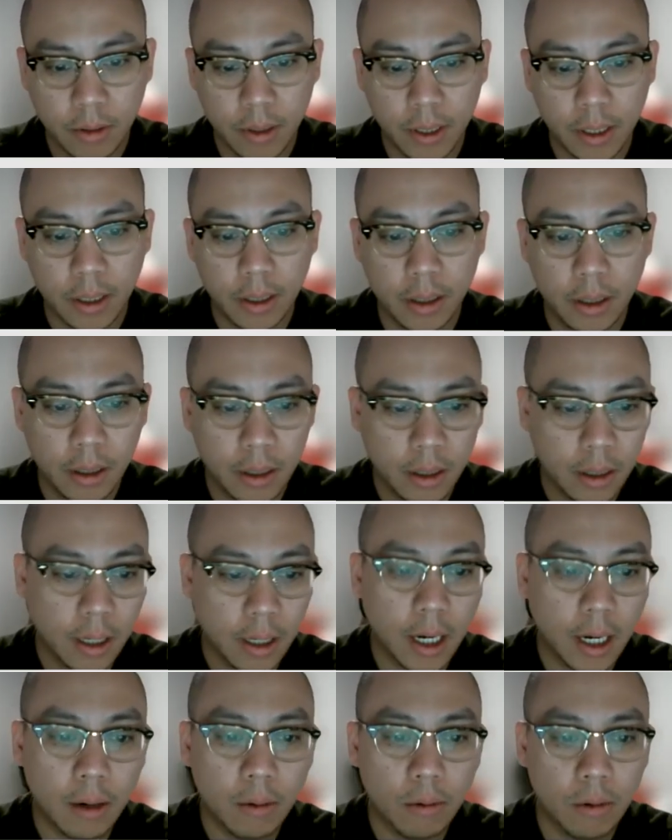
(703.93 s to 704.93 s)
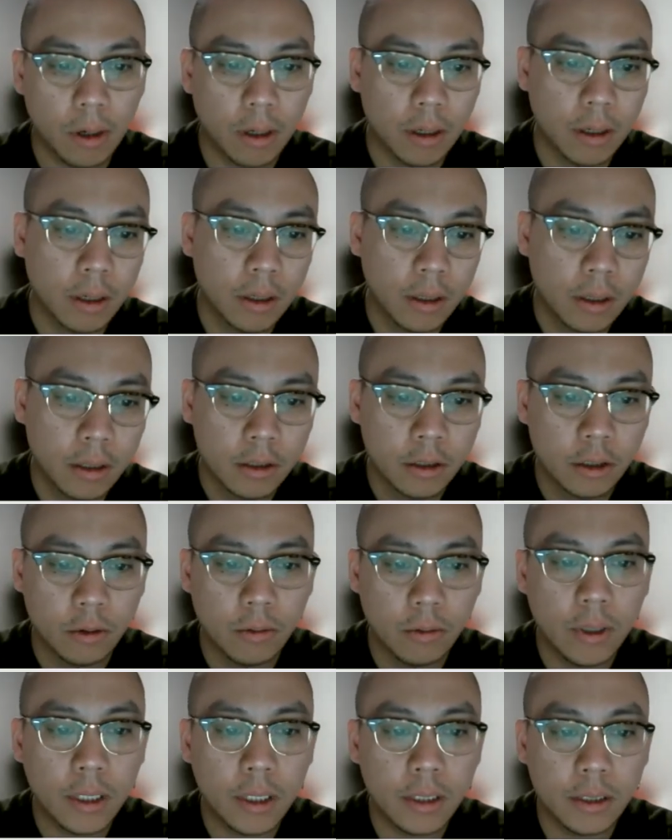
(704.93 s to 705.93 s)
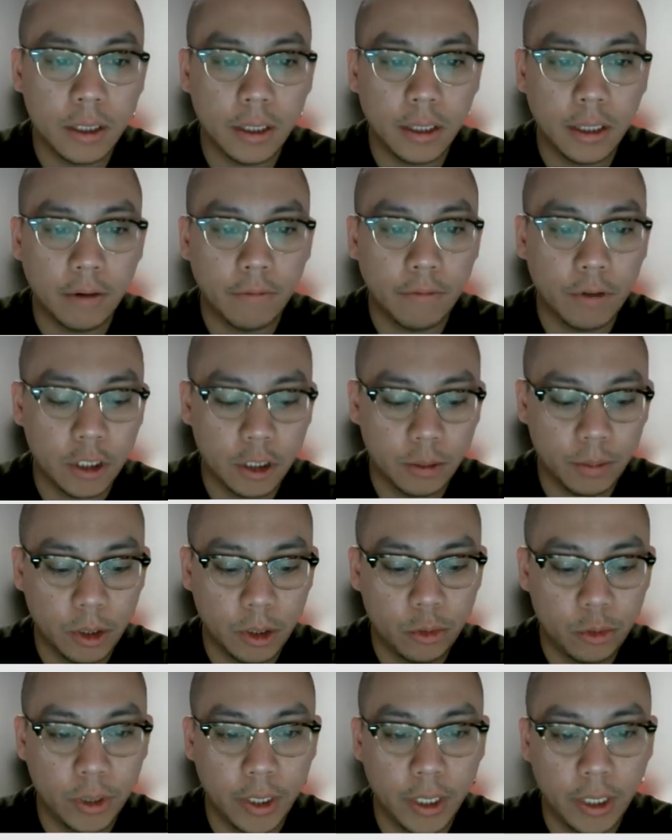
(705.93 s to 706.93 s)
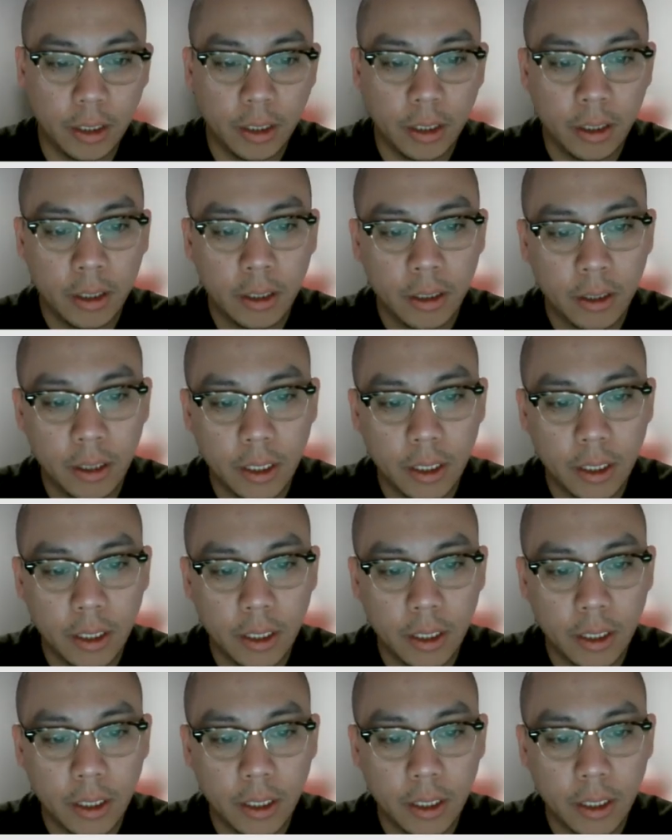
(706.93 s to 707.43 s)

Okay, I work. So what is the difference between